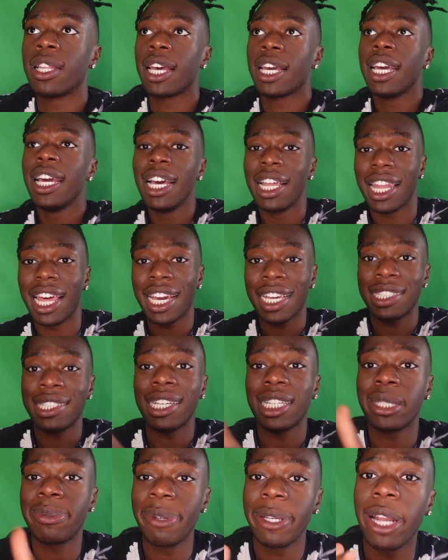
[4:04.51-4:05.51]
Like I
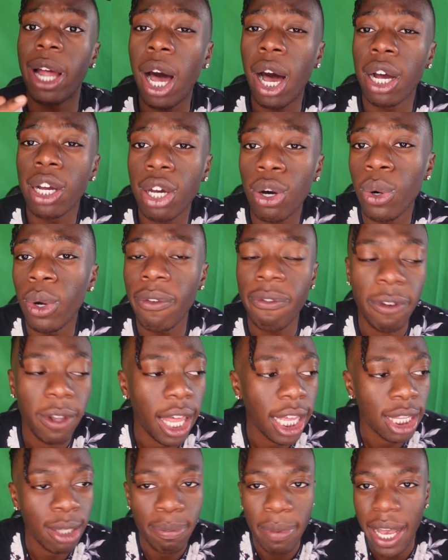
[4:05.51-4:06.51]
said, it's been ongoing for,
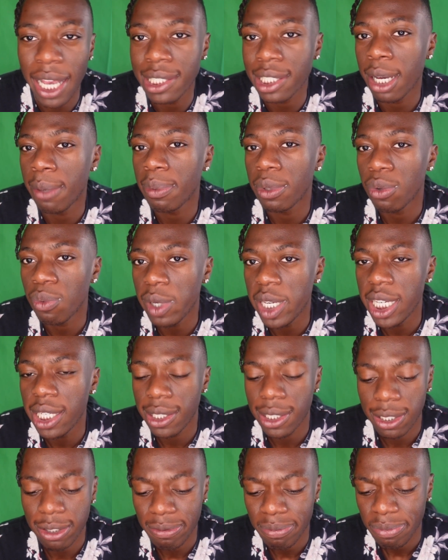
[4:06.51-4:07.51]
like, the past couple of
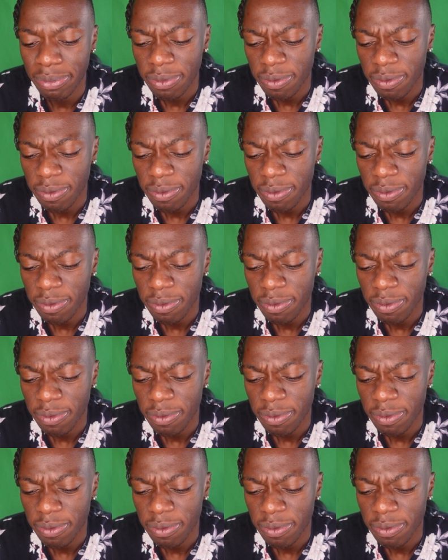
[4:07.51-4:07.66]
weeks.